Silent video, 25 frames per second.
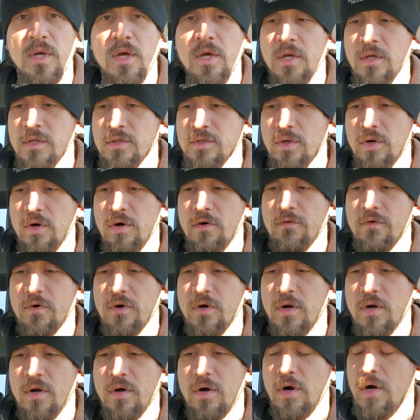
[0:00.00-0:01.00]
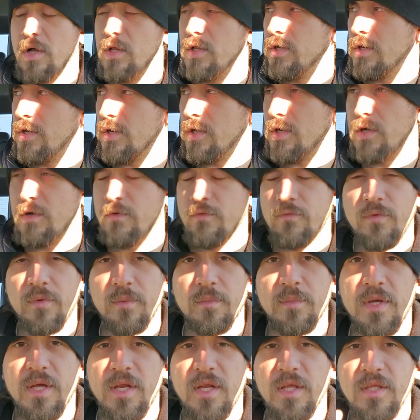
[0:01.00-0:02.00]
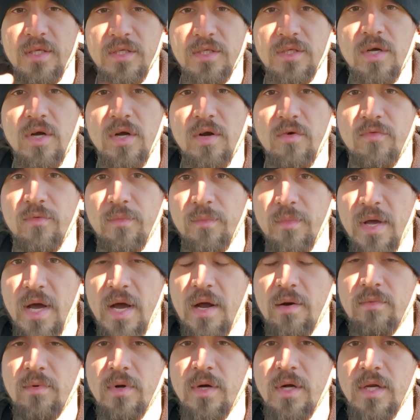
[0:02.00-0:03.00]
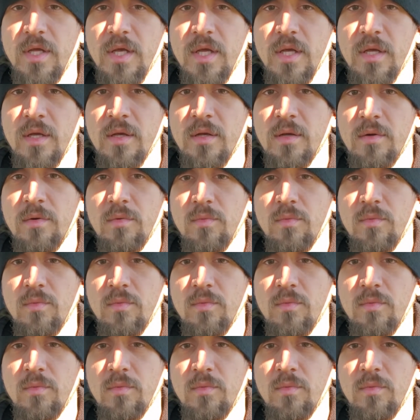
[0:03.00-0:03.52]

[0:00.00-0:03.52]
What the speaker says: So all in all, from getting this car from not running